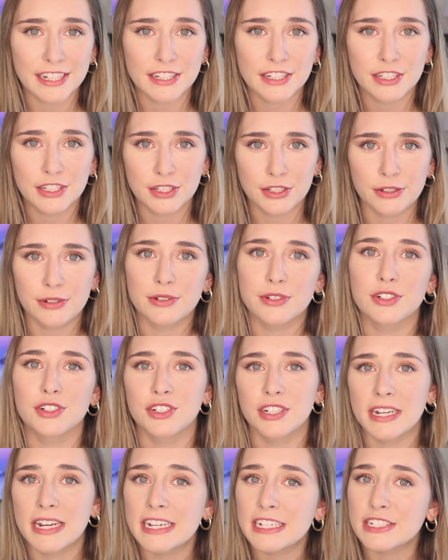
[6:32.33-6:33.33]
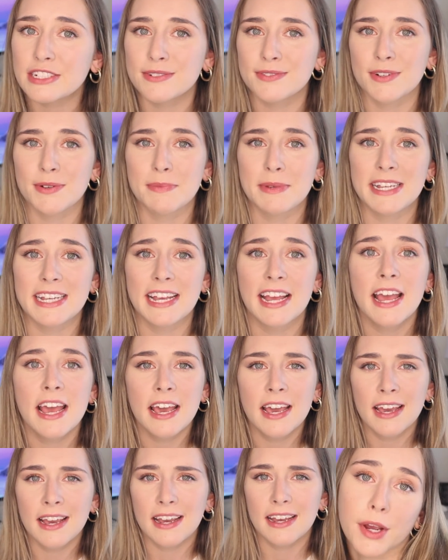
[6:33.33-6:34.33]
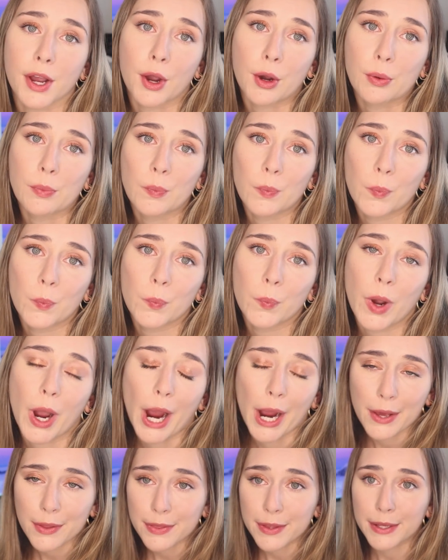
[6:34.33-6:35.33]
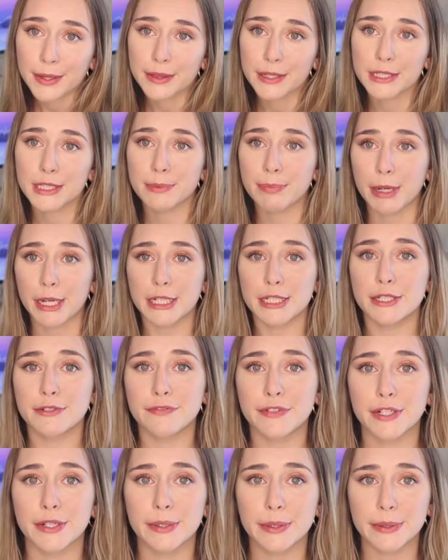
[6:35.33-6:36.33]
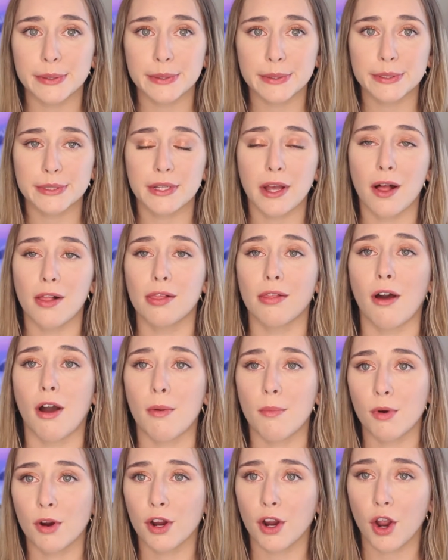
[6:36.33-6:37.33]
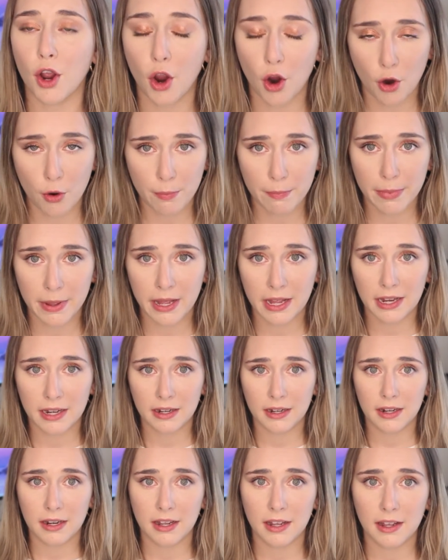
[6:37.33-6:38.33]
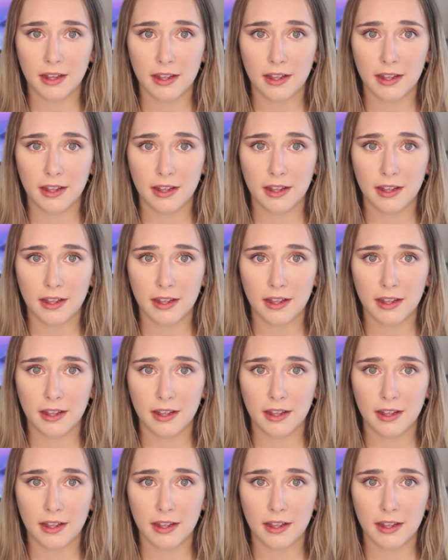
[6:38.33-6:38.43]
a huge change for me. I don't know. I think the space feels a lot more open,